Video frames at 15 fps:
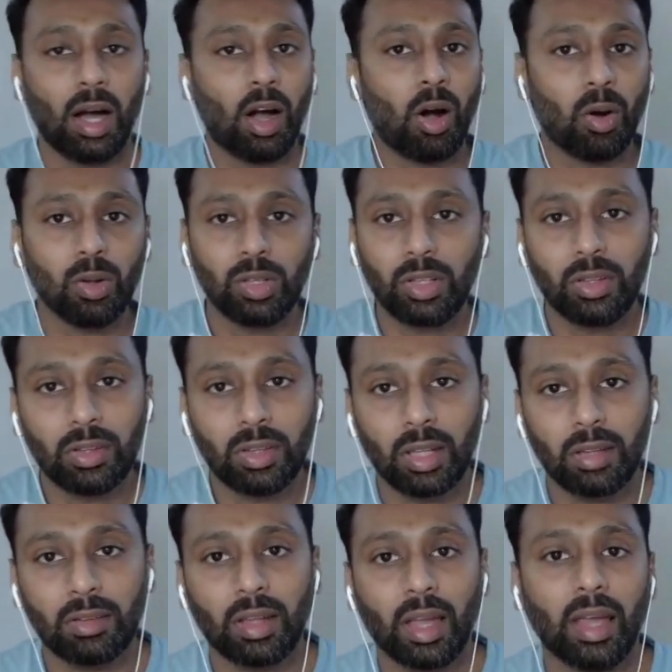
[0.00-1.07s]
all these
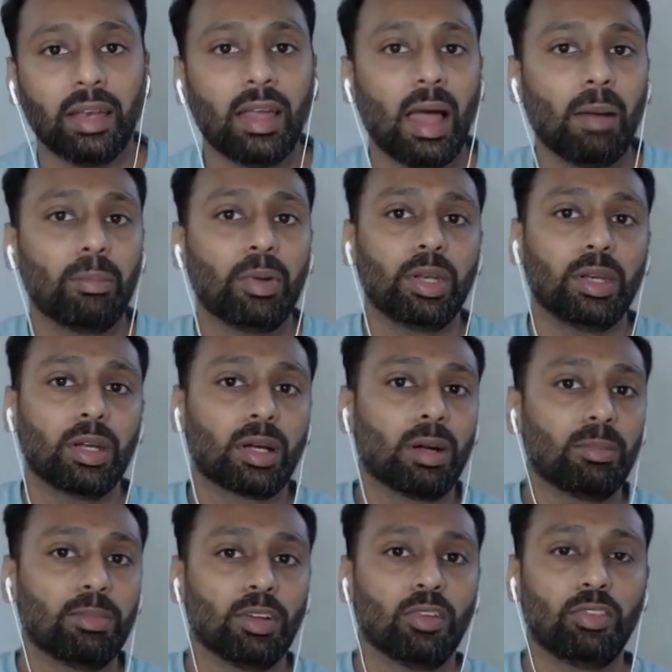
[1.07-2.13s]
things can happen in a
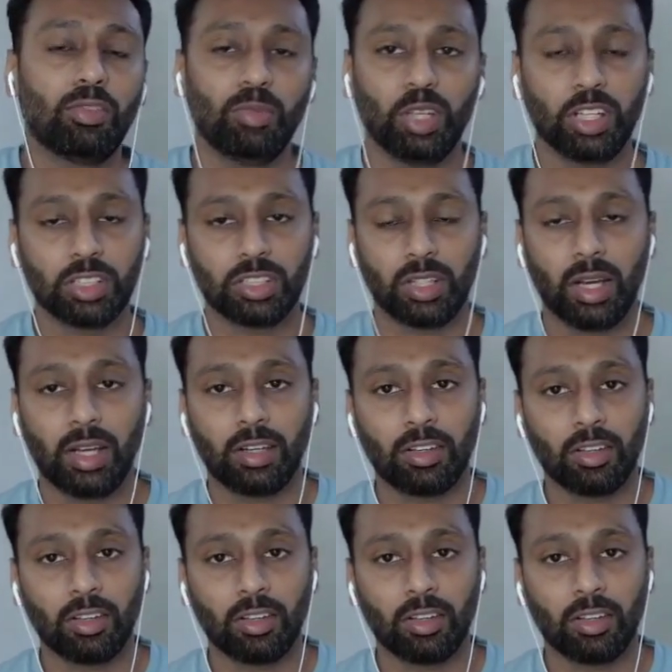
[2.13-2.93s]
couple of minutes, right?